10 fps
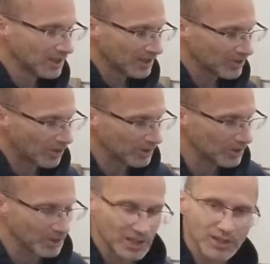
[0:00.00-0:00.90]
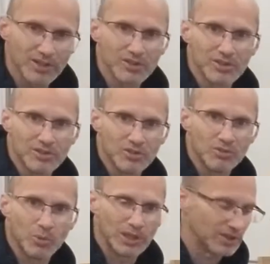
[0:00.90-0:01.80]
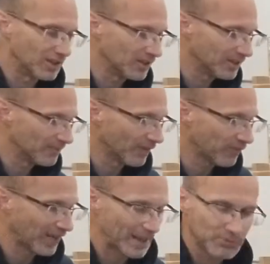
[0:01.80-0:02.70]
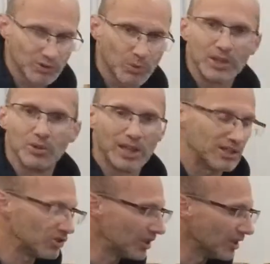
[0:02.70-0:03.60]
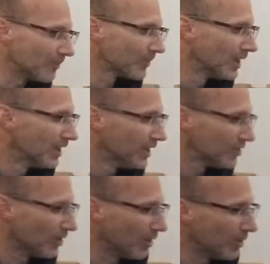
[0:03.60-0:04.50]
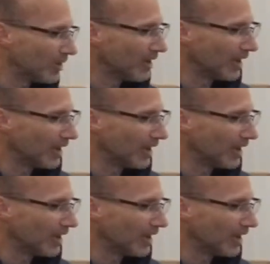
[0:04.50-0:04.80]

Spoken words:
because all we're doing here is this is the flaps are 22 gauge steel, so